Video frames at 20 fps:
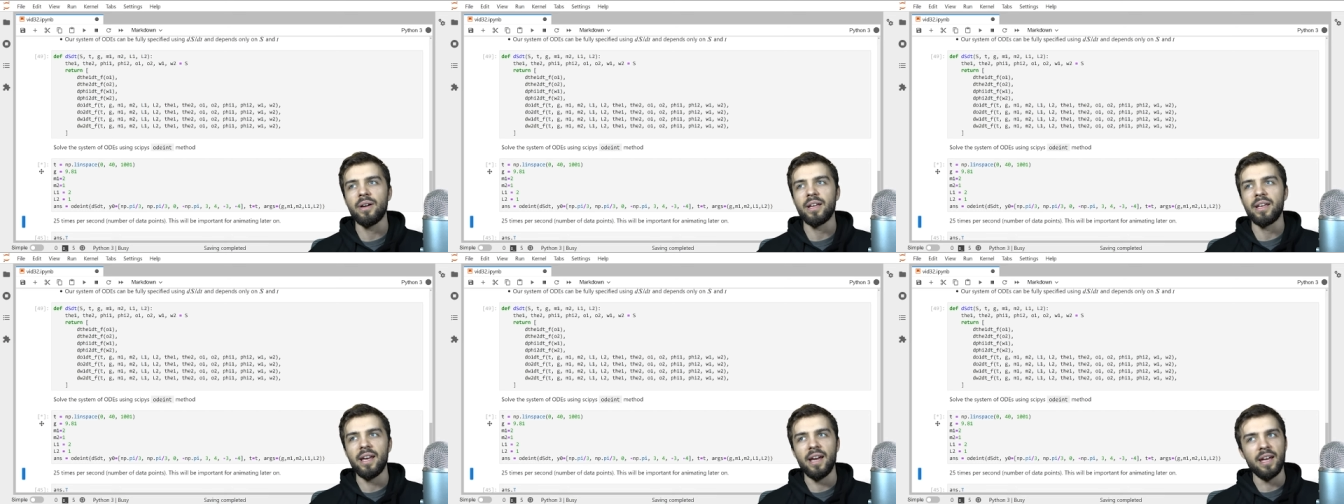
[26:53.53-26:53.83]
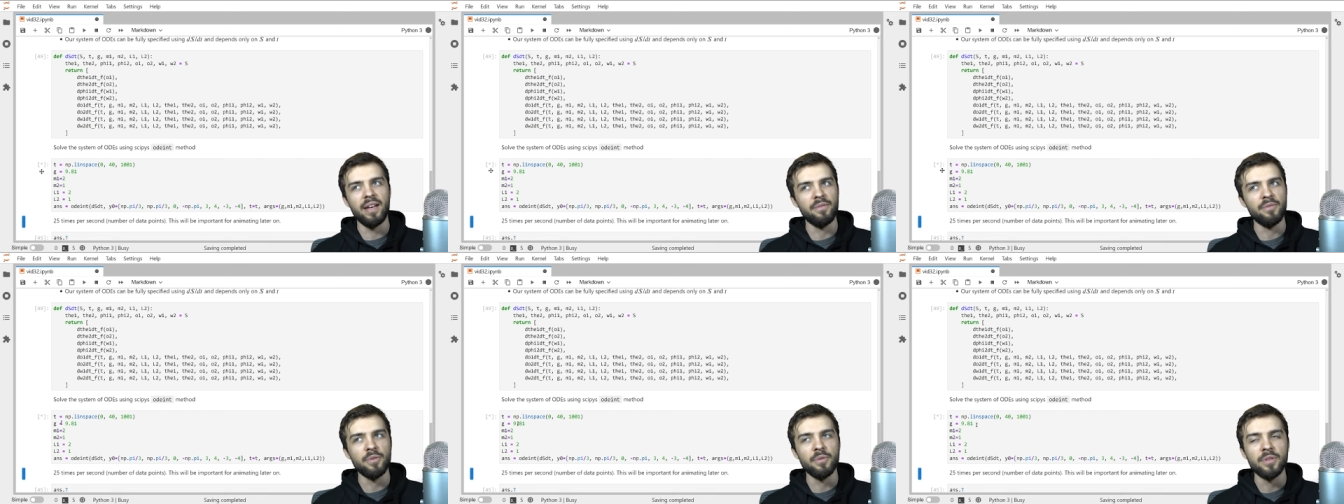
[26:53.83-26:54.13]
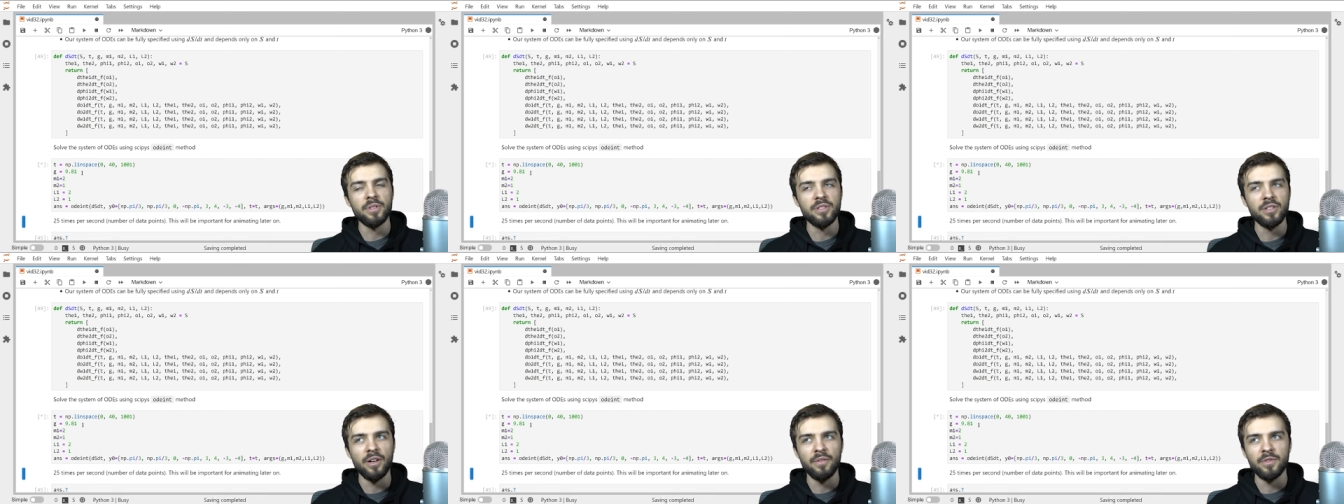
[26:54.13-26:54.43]
Again, if you
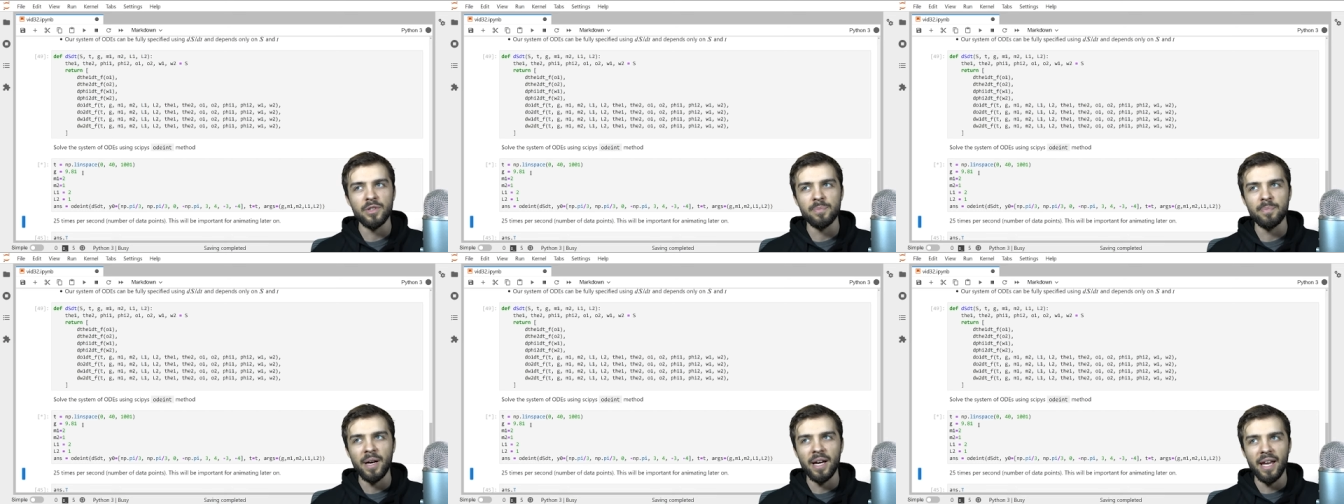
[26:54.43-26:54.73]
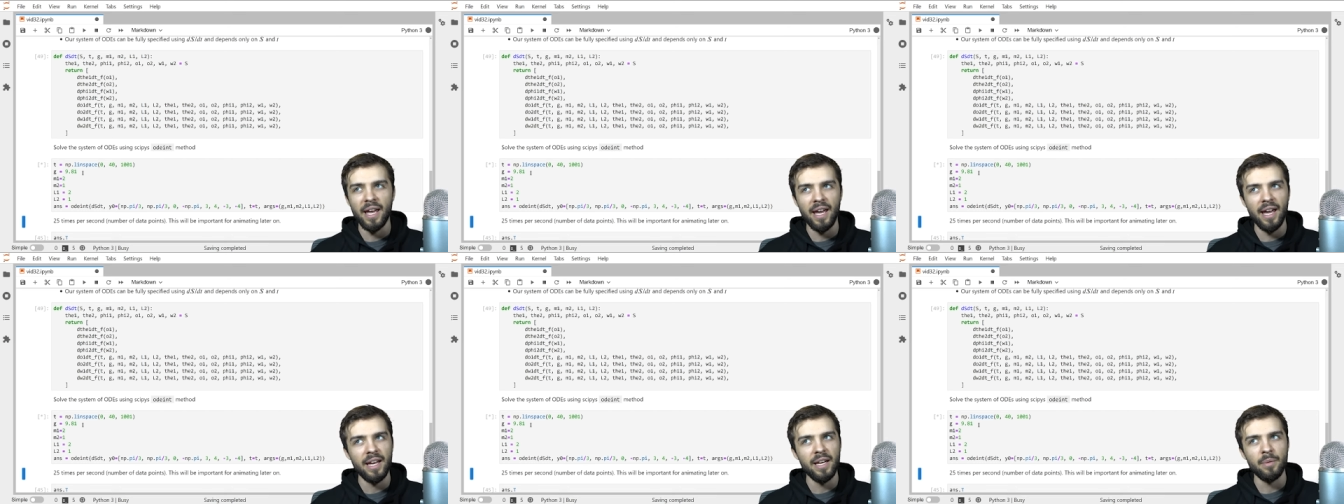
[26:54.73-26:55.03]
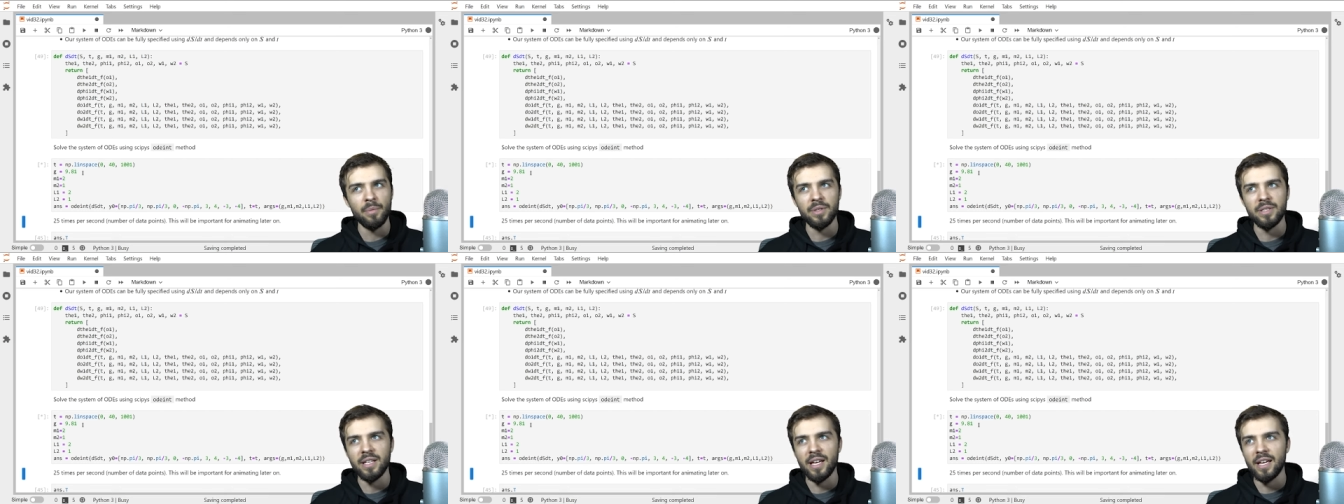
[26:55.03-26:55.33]
were to solve this by hand,
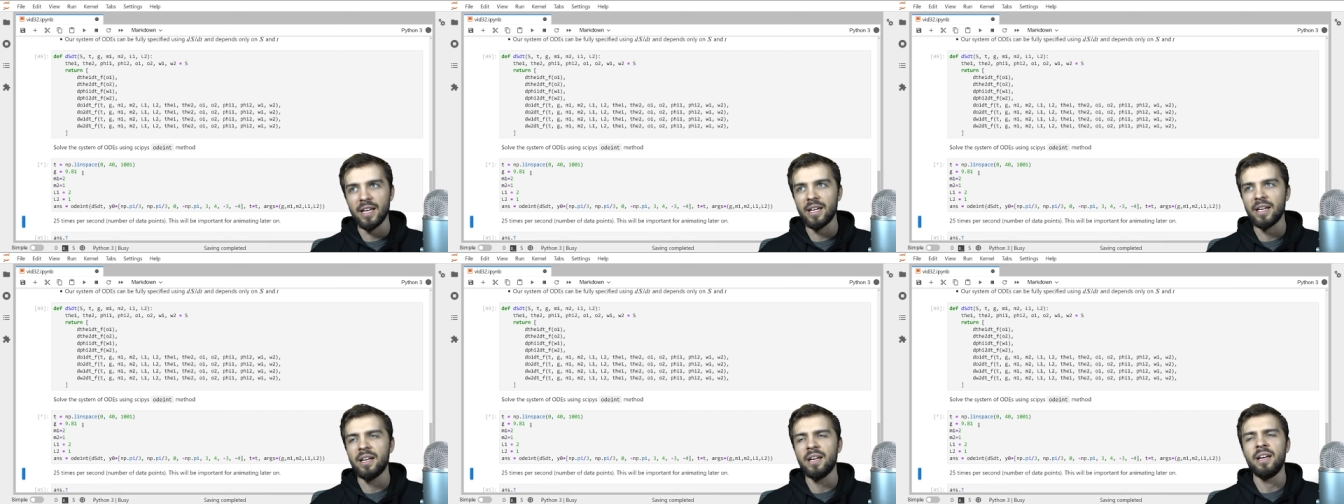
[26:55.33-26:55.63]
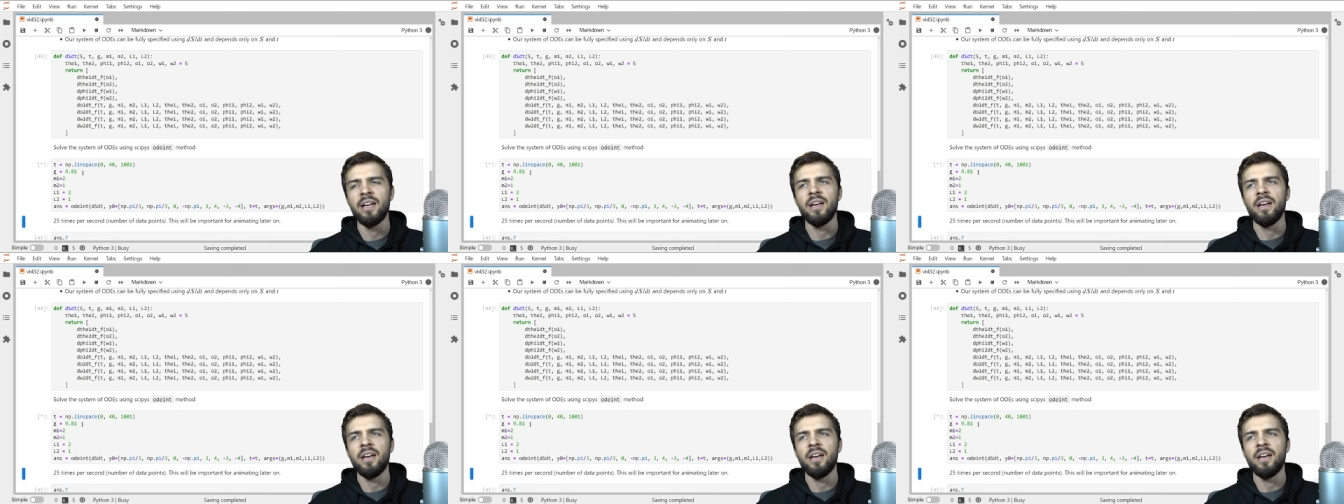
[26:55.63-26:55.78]
it would take